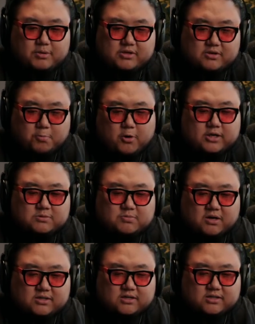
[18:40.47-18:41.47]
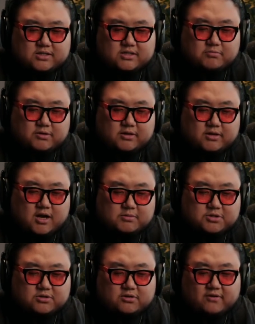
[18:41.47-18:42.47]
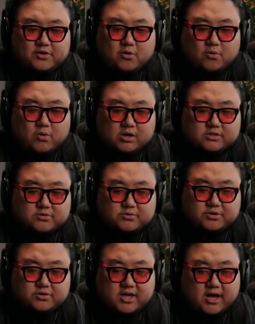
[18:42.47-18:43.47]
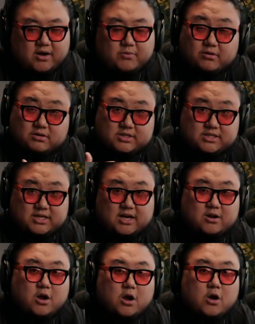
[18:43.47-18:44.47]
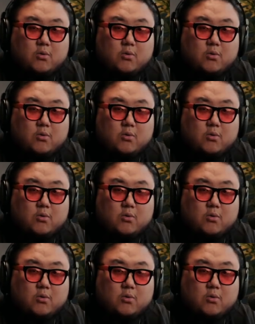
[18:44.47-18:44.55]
But supporting us monetarily is completely optional. If you don't want to or you can't, we understand.